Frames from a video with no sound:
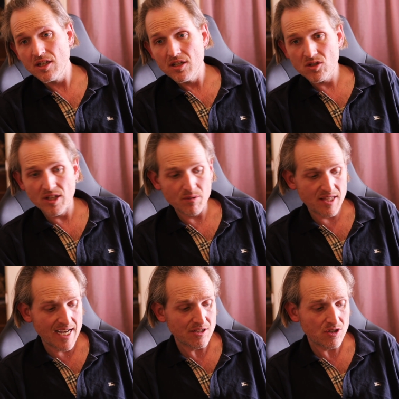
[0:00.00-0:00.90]
So there was
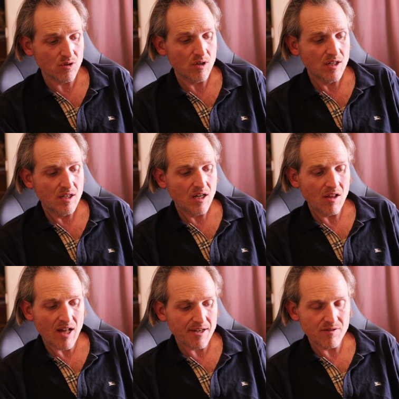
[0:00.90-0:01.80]
that too. A
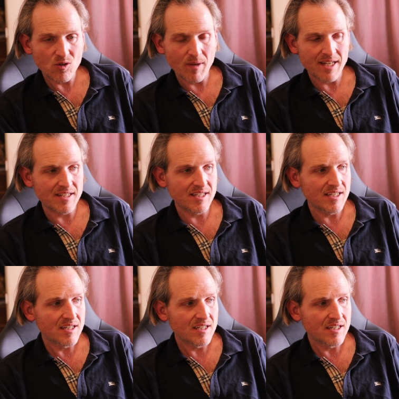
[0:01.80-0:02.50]
lot of humanity